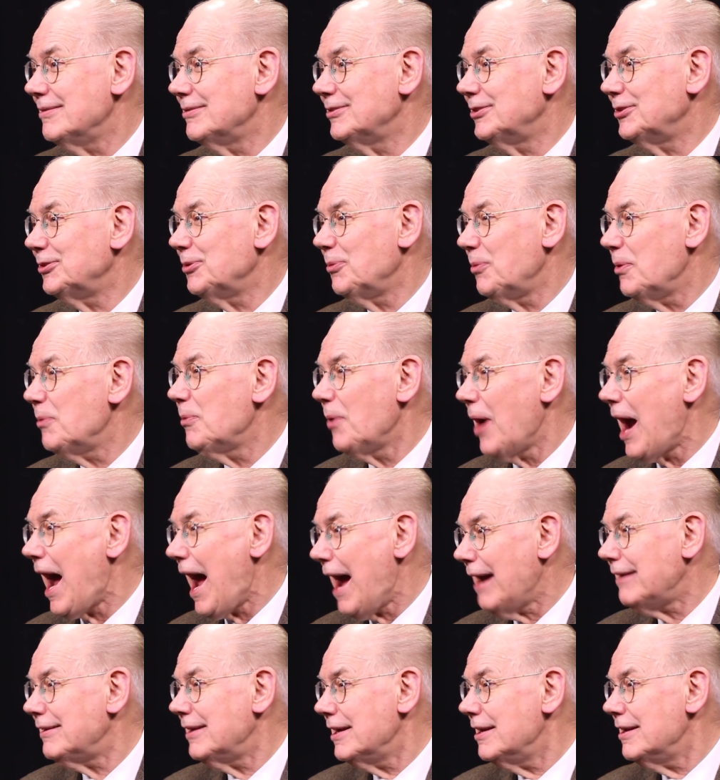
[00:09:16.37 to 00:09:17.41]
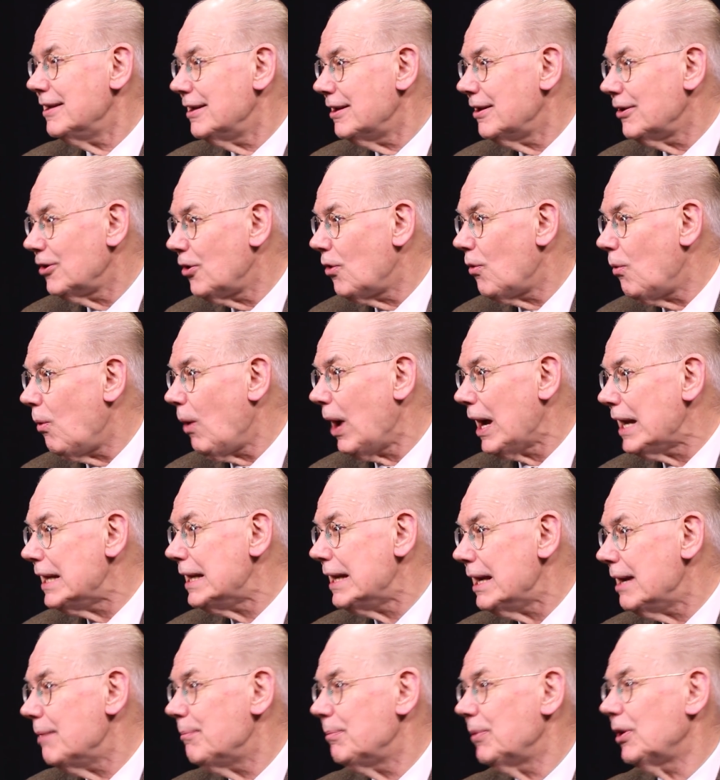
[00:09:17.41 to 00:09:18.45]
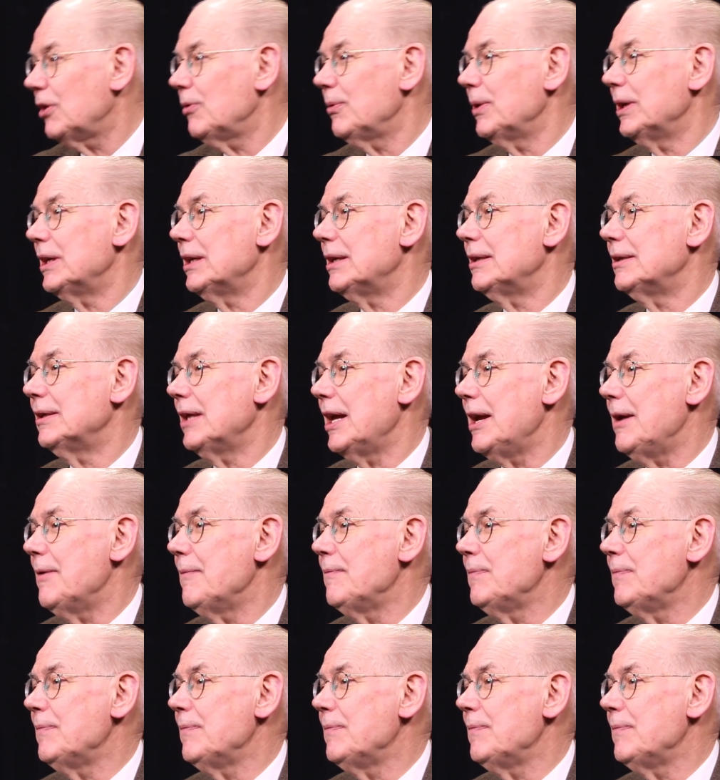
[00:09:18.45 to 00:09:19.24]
So we were acting quite hypocritically.